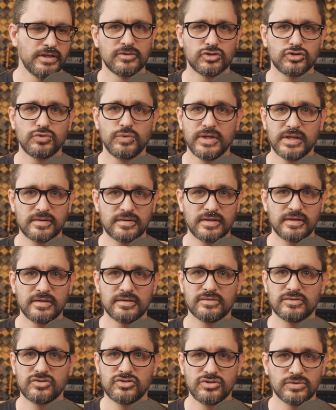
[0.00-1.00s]
Tweak
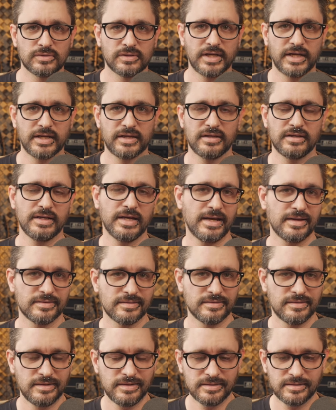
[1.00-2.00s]
things to your liking as
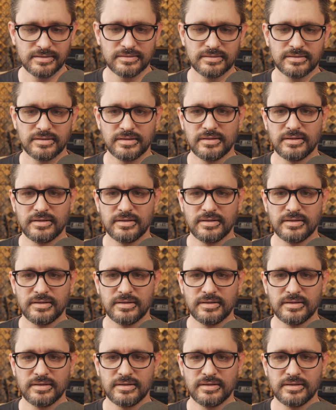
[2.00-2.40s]
needed.